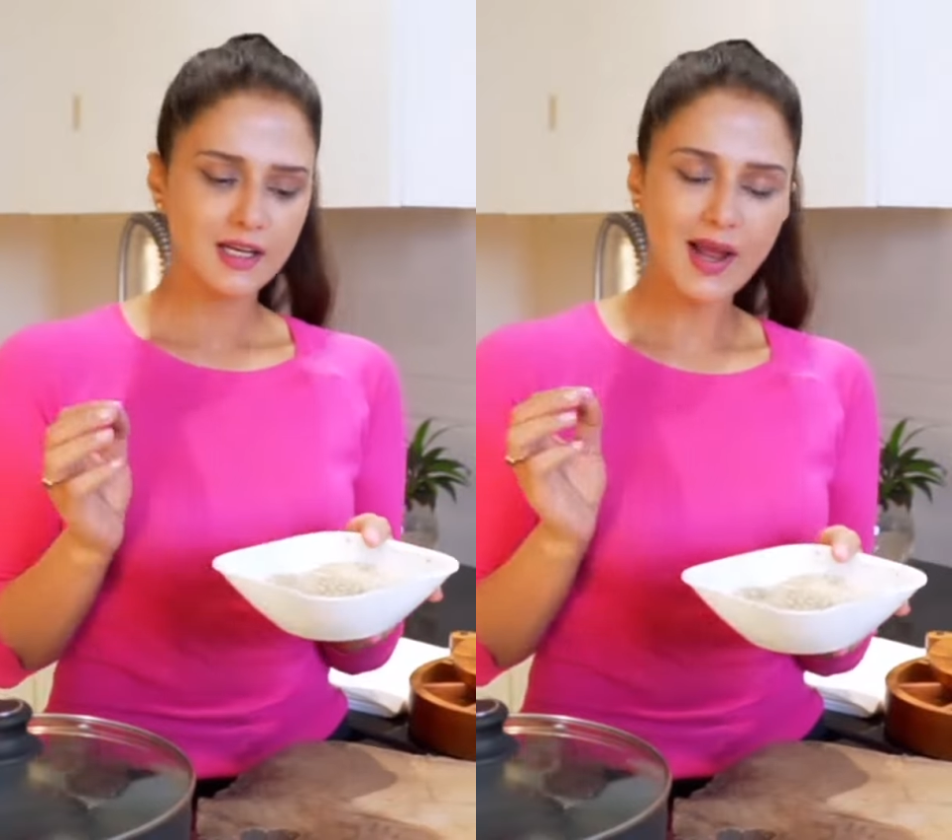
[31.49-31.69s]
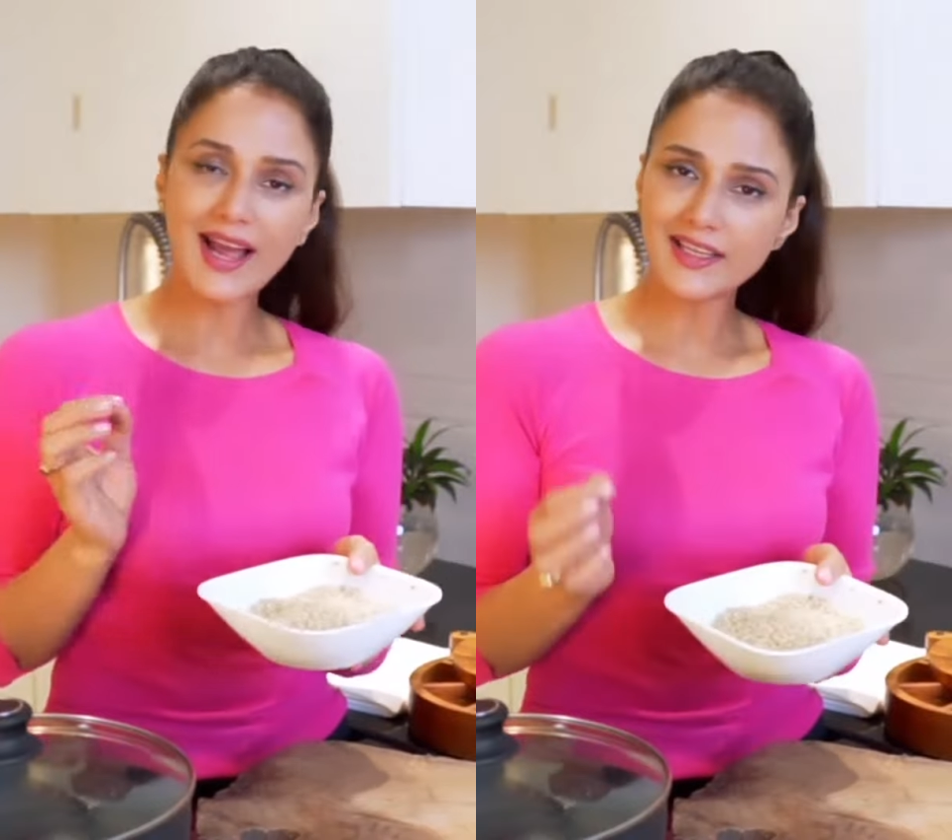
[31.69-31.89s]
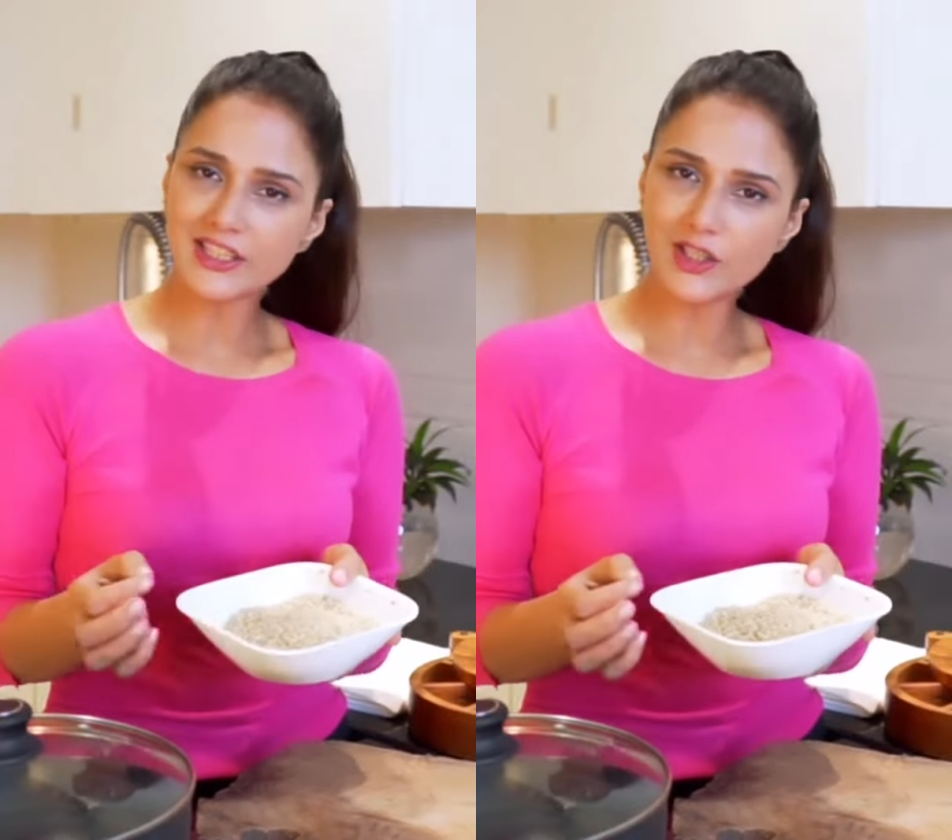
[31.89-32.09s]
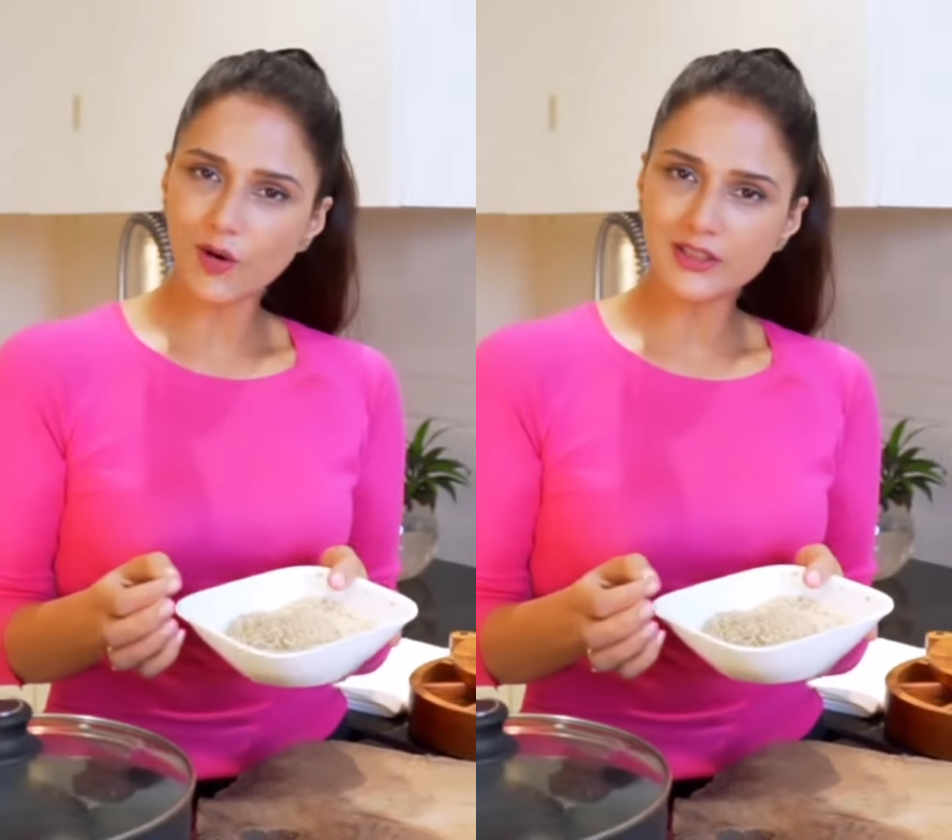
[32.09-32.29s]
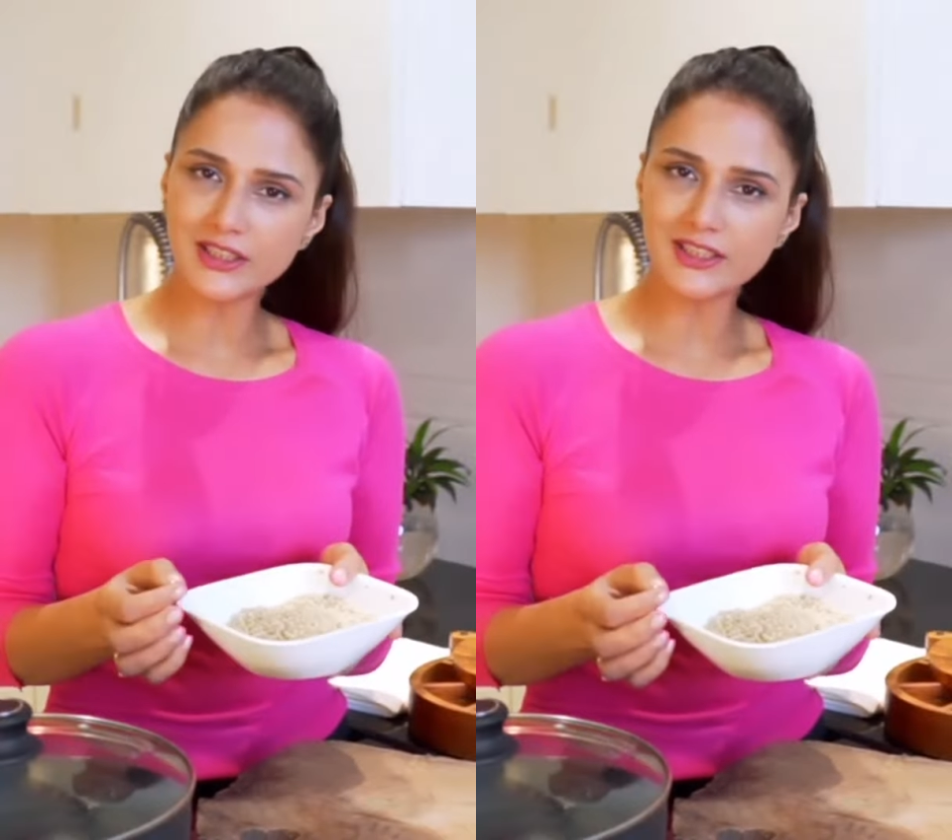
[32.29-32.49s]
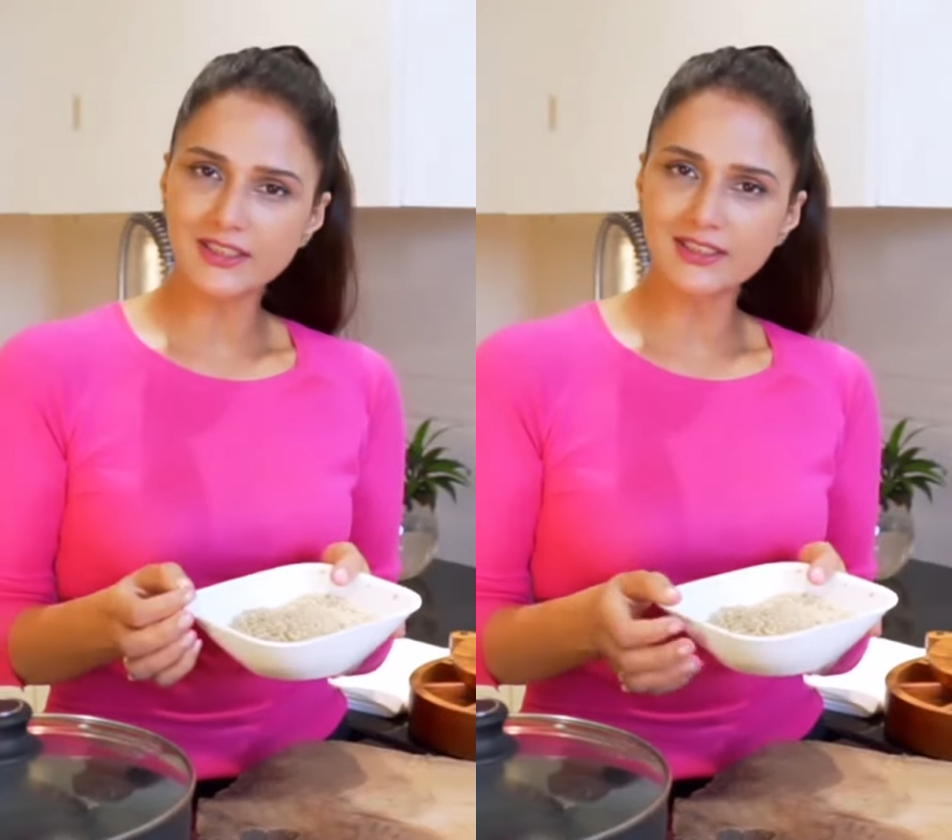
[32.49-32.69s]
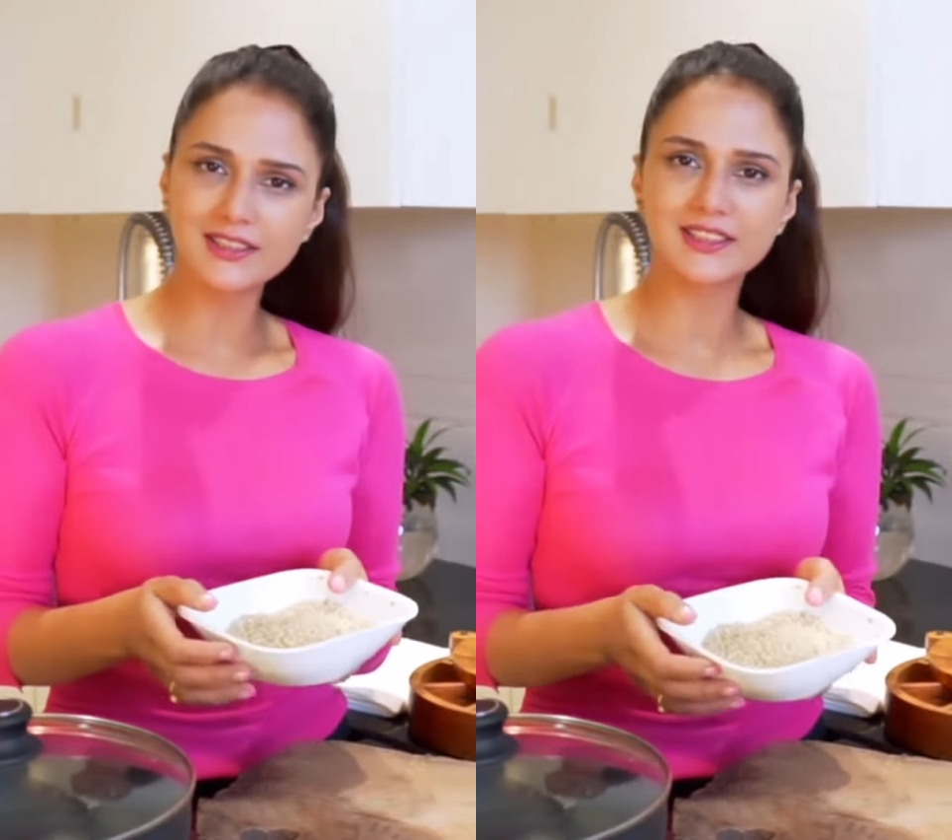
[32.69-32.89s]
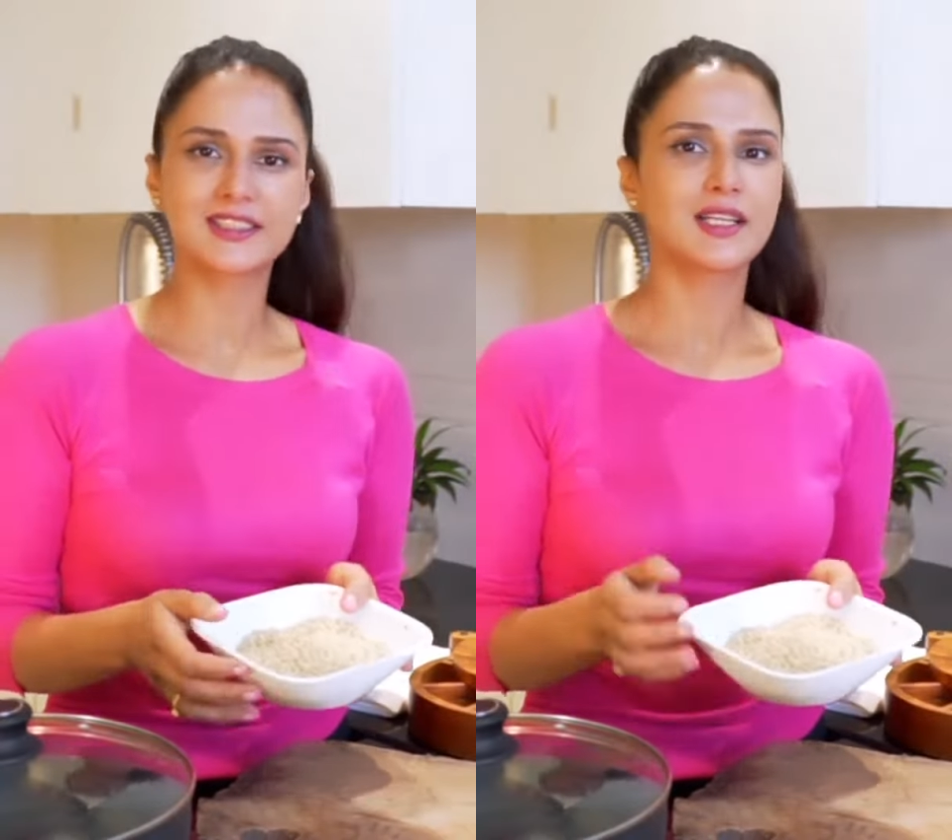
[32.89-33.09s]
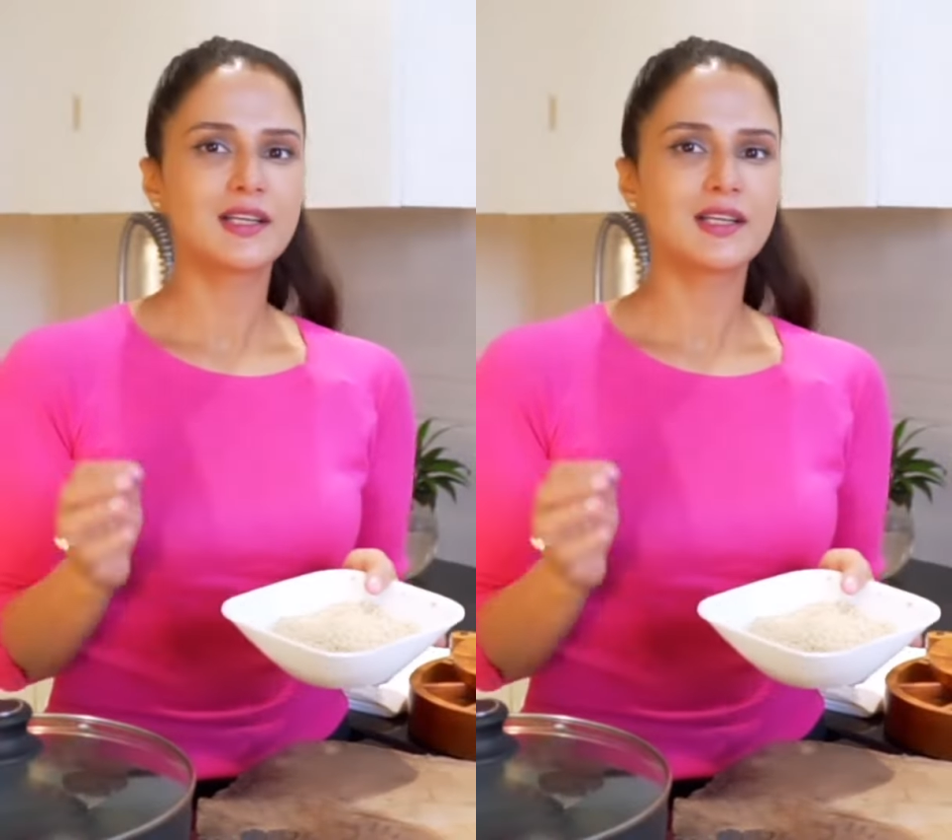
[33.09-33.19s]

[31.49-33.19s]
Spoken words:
antioxidants,